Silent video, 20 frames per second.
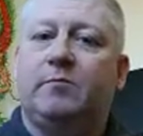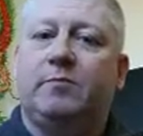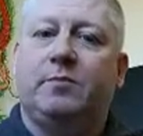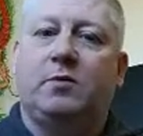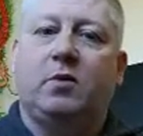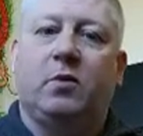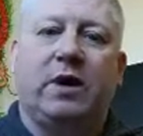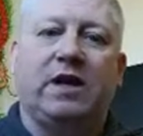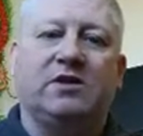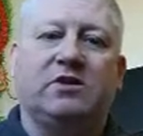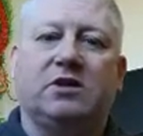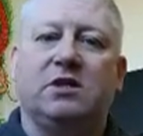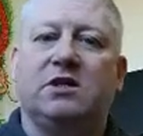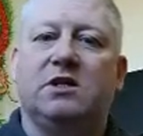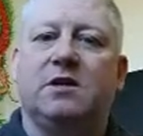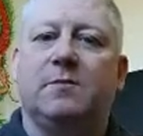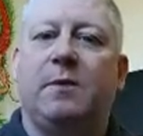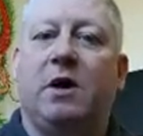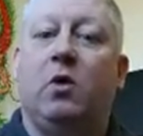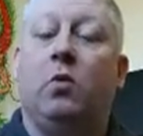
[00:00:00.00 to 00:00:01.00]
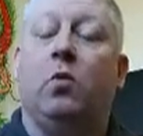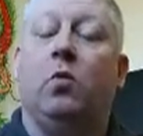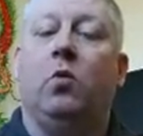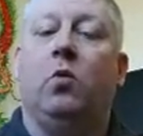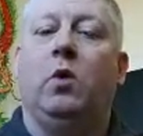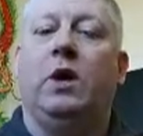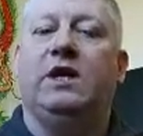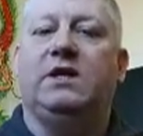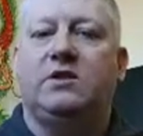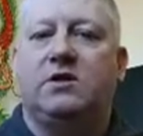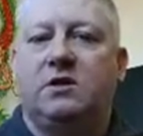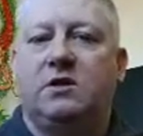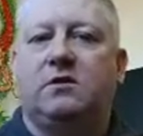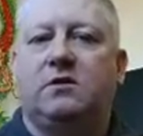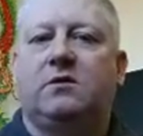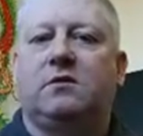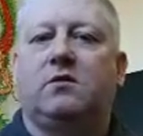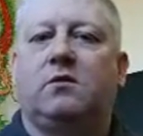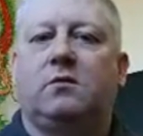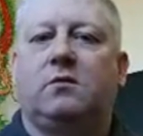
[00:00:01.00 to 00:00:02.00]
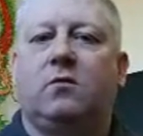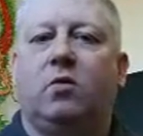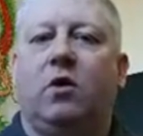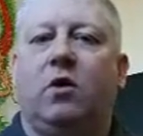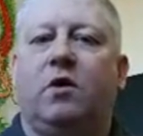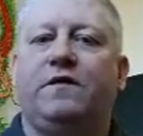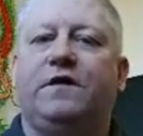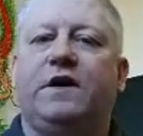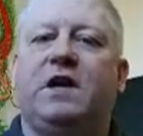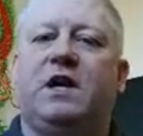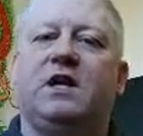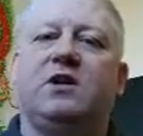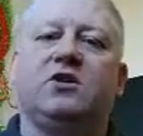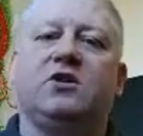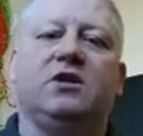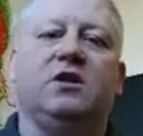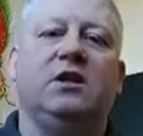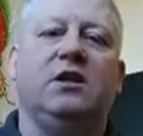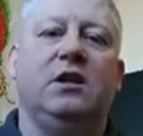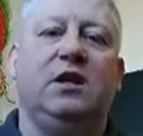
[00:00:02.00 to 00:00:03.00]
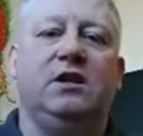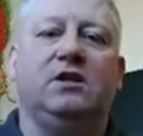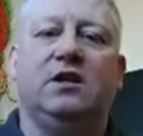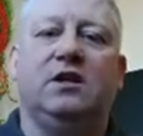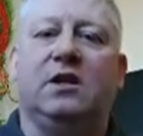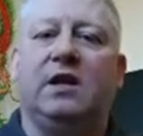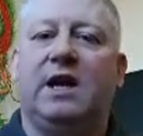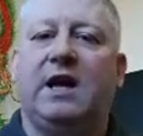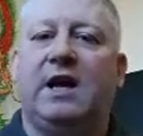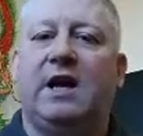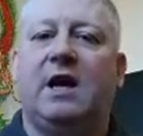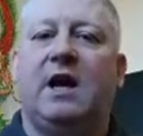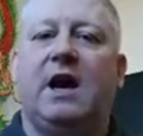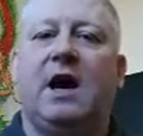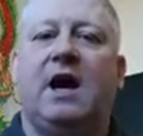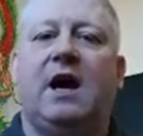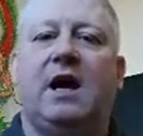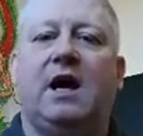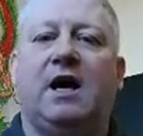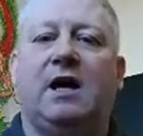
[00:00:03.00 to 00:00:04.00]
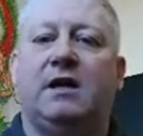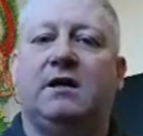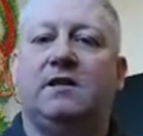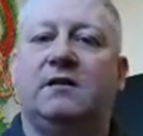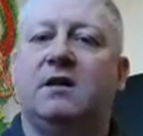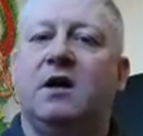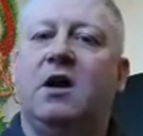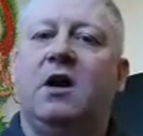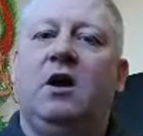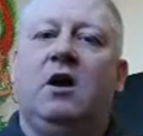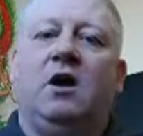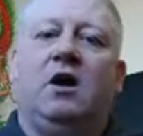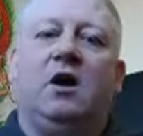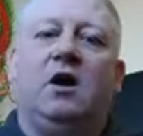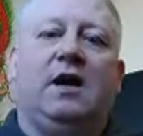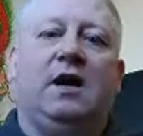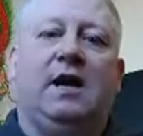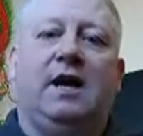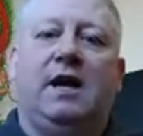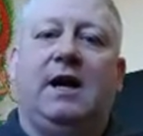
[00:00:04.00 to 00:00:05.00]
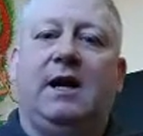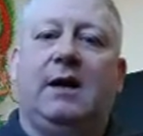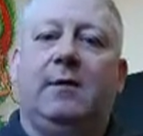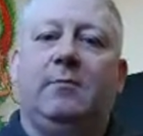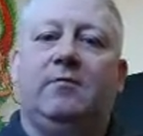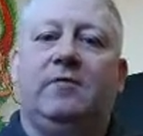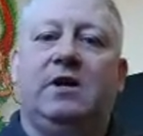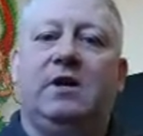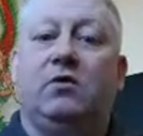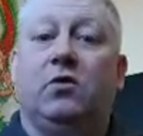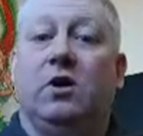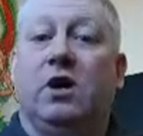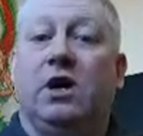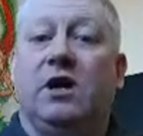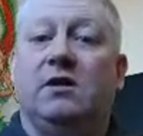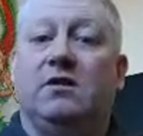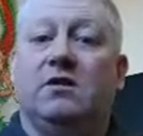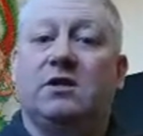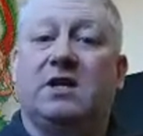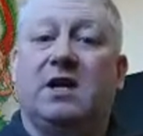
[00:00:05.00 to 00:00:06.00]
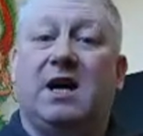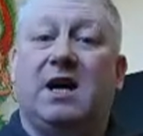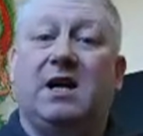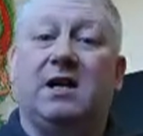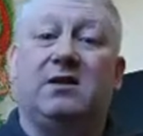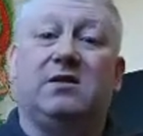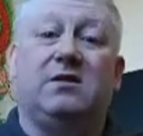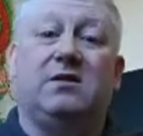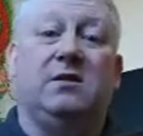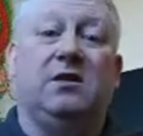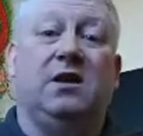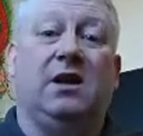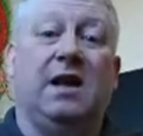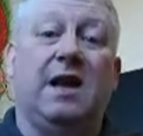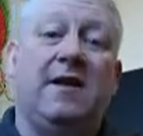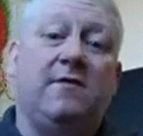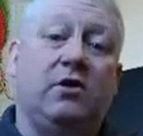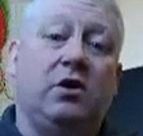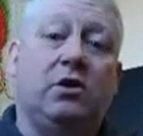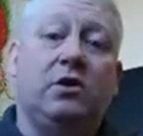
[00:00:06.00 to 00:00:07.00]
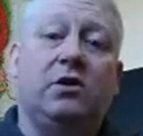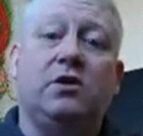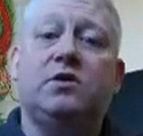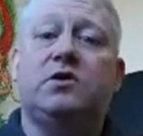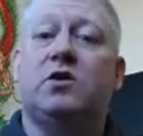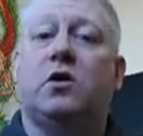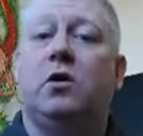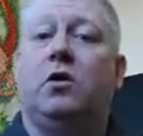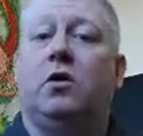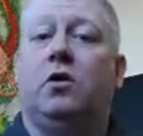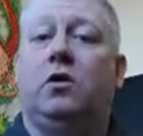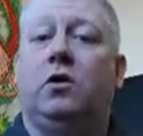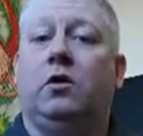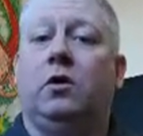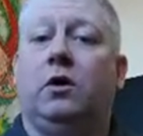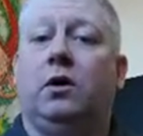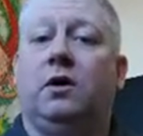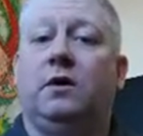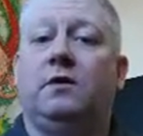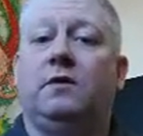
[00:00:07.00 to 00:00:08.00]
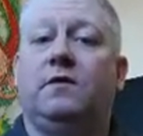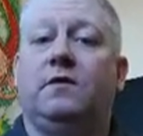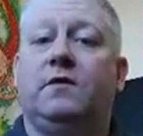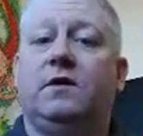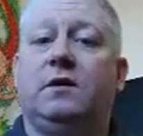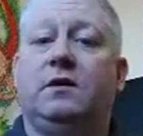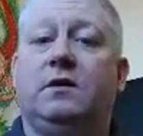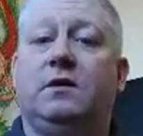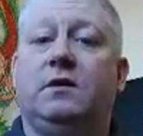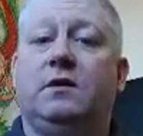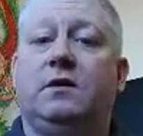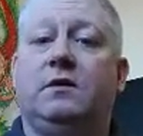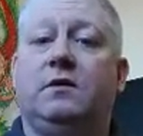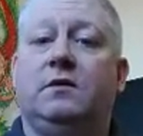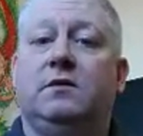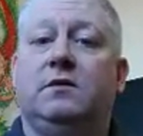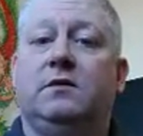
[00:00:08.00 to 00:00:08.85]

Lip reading: questions about which qualification they need to get, and they don't understand the levels or the